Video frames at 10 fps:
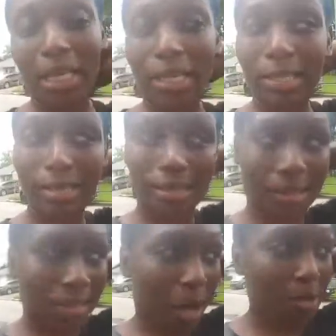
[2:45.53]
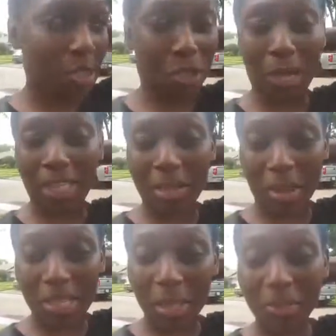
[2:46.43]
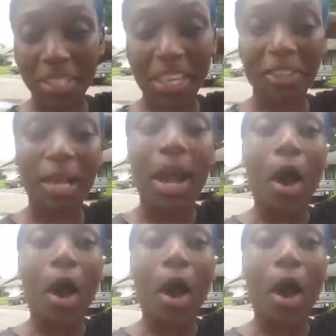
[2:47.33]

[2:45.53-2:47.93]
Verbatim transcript: is. I'm just trying to get myself together.